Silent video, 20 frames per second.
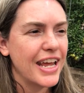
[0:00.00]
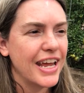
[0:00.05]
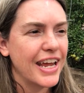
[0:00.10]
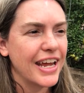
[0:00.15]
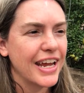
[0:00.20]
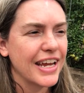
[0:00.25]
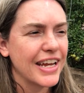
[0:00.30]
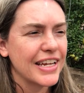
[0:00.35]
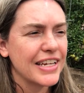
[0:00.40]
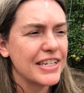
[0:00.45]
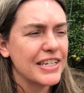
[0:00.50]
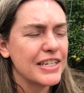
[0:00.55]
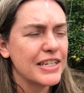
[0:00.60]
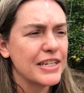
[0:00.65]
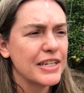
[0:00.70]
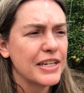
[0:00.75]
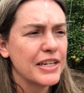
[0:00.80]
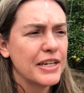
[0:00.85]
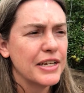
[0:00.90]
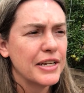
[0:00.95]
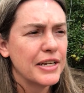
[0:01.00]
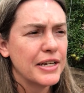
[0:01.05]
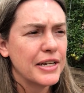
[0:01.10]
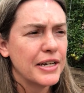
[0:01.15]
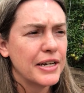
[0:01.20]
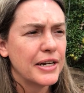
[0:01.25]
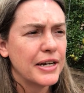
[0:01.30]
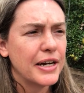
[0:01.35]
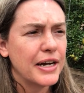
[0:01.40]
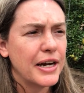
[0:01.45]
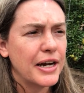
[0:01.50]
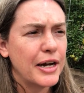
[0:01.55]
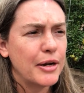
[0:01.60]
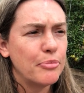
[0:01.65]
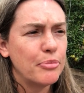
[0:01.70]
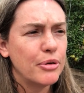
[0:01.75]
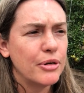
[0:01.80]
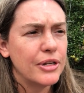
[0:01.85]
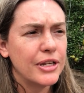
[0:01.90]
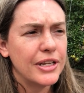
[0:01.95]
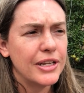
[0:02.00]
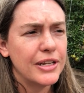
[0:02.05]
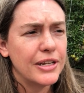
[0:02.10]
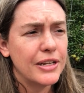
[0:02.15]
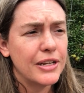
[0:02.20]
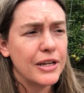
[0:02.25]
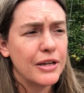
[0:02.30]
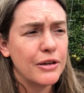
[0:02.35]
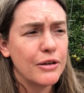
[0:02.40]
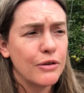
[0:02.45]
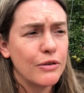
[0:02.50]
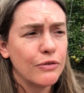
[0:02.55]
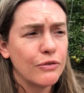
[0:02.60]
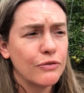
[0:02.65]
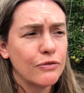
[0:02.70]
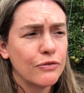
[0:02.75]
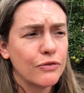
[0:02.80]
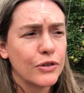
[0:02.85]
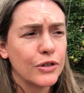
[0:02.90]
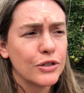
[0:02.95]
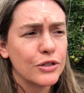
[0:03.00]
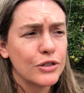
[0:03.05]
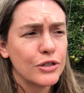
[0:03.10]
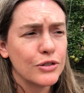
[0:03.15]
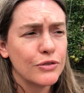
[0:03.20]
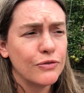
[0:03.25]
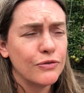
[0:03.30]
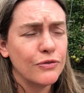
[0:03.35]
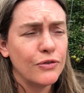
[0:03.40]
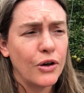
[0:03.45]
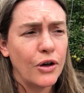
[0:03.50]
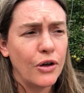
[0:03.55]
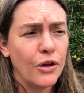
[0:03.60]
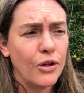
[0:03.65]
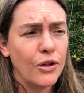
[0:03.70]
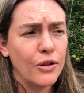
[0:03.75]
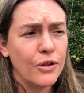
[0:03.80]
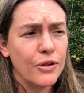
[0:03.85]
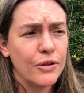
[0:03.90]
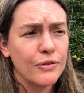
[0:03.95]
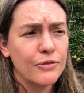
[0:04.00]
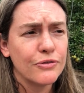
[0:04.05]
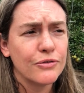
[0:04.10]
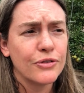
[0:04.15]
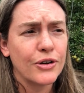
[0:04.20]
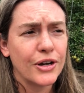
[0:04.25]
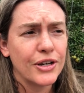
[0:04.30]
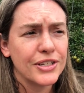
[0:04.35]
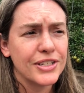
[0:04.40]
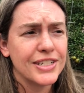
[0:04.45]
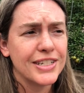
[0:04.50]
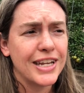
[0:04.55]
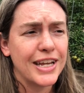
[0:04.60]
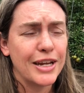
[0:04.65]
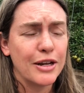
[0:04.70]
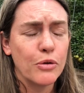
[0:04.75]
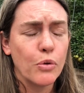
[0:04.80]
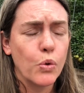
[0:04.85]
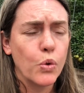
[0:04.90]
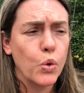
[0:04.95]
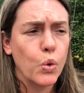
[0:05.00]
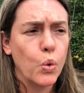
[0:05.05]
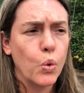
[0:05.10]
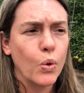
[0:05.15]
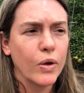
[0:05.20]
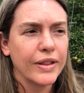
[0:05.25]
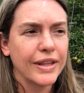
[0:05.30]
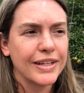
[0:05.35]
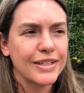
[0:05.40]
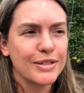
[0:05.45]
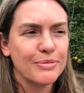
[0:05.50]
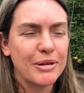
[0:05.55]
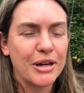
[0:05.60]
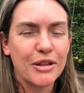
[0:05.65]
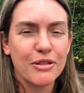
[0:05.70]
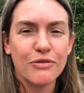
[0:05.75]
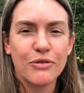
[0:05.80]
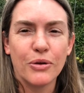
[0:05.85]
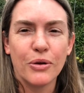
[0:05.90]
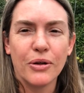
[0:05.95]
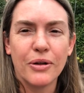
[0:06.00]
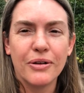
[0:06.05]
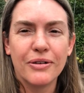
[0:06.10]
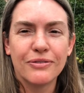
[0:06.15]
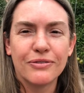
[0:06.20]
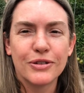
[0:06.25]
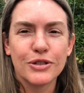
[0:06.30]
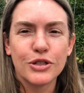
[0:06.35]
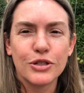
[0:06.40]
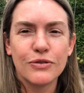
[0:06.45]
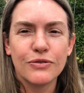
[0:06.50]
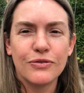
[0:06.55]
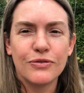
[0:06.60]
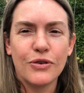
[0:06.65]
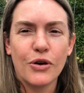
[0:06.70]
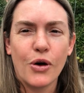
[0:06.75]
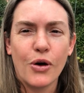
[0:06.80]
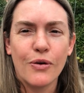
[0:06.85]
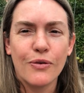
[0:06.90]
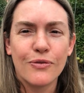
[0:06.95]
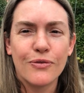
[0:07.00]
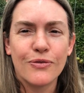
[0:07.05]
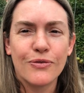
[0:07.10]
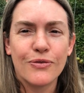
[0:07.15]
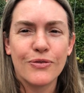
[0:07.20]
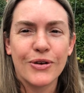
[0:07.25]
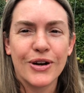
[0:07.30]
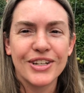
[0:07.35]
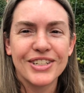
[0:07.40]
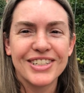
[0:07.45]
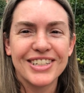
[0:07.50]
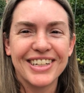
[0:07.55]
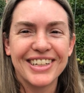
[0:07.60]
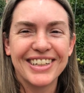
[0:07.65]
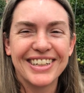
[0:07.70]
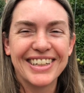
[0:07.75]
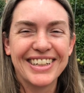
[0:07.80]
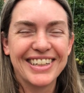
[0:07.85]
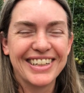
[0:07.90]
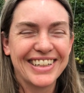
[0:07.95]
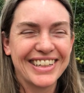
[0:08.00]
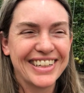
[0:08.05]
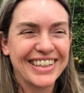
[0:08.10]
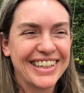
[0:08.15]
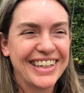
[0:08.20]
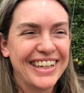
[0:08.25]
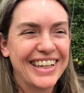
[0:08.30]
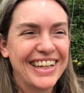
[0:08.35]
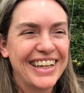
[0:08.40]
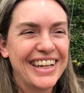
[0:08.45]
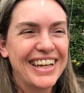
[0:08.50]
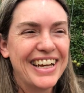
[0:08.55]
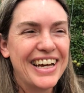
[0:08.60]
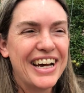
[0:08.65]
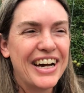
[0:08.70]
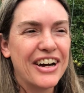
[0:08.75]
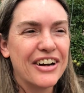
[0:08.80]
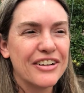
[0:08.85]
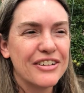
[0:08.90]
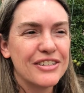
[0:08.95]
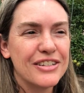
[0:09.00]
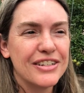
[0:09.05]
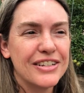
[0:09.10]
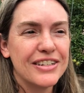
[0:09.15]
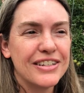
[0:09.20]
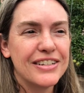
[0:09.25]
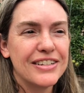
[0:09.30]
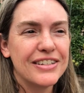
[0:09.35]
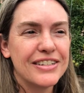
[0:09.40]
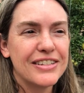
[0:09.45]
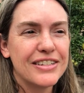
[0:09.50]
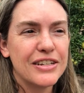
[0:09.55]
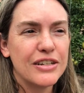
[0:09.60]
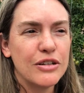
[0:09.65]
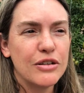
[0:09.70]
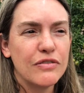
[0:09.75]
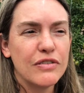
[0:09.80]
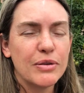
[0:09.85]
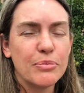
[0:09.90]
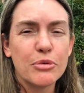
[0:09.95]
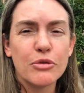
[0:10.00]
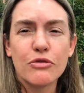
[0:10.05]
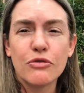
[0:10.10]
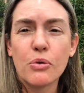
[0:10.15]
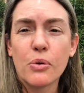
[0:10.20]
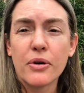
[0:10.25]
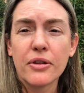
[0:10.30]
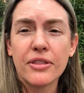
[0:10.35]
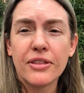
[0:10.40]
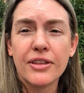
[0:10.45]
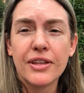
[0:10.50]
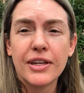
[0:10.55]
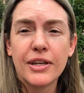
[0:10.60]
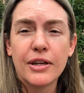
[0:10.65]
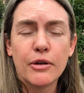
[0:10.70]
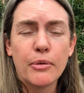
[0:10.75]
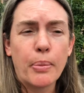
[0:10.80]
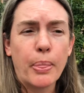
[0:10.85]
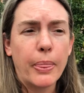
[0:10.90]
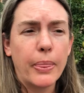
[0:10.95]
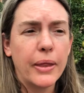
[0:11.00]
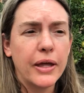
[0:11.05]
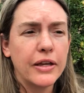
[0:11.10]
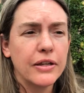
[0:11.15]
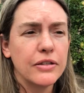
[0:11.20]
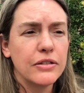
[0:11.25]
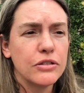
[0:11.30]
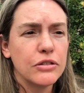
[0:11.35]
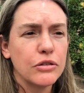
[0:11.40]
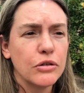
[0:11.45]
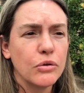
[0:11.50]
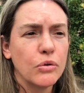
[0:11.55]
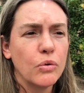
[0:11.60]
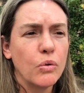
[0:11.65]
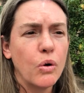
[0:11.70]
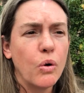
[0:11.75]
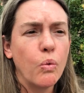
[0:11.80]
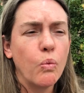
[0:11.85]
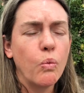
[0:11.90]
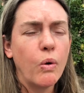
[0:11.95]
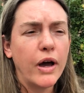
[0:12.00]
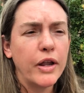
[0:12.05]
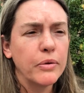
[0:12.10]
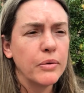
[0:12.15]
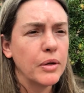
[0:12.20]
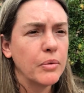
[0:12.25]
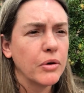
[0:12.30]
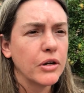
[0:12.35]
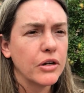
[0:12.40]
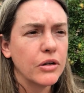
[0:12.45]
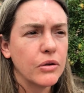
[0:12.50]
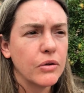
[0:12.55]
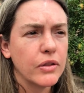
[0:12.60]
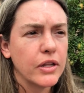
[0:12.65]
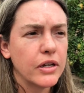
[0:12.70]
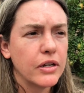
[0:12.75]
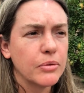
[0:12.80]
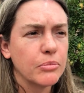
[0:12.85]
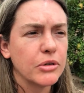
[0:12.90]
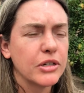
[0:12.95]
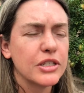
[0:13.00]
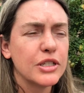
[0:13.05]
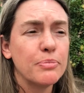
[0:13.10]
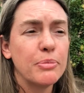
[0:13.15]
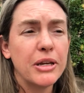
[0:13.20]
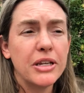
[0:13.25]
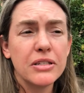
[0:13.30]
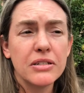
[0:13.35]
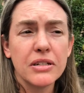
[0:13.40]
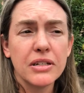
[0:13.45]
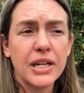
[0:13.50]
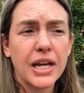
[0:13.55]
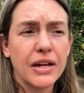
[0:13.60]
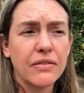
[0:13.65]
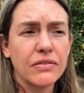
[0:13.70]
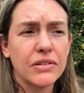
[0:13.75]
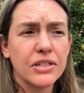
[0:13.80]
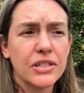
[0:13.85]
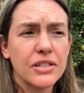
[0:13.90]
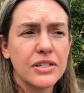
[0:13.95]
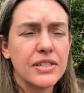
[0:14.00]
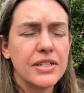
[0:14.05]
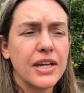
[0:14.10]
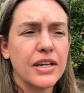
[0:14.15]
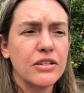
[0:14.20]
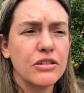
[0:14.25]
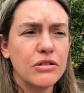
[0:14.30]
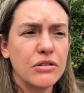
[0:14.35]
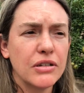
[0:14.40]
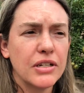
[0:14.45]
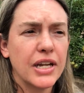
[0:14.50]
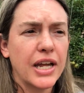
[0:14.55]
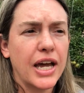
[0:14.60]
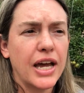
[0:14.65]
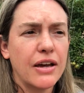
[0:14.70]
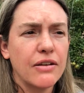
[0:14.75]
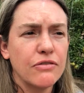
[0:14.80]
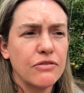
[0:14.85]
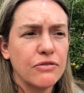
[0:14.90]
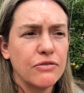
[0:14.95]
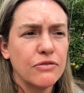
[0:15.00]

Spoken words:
and put in first fall frost date. Whew, that's a mouthful. First fall frost date. Ours is November 4th. And so why do we want to know that number? It's based on averages. Yes, you can have